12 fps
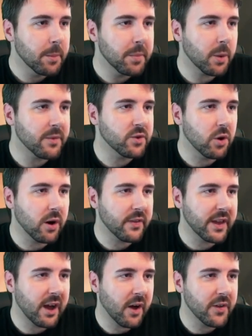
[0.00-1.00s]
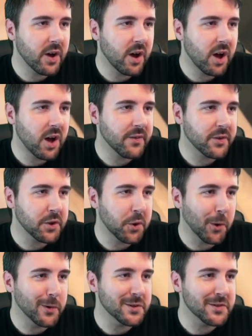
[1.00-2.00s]
But we've got the other half of the
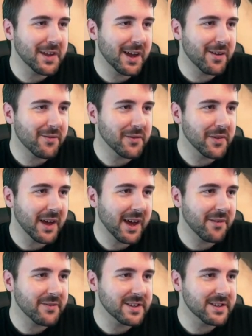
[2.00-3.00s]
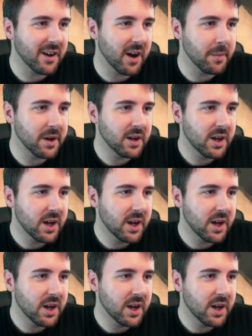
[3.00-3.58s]
cauldron there from the Hefty's armor.